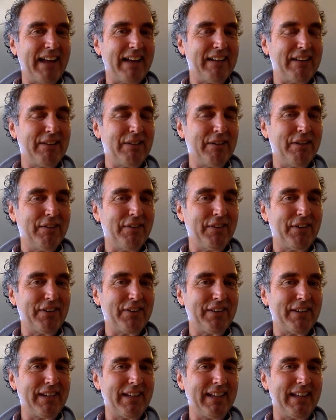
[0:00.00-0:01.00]
at, at
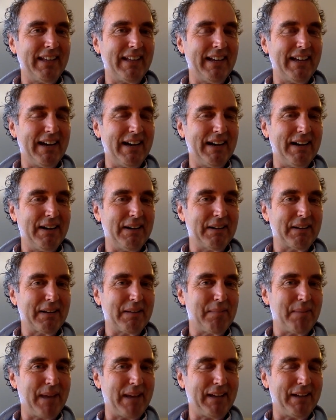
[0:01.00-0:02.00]
university uh,
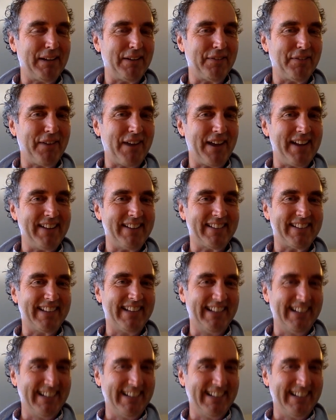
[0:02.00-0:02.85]
competitive rates?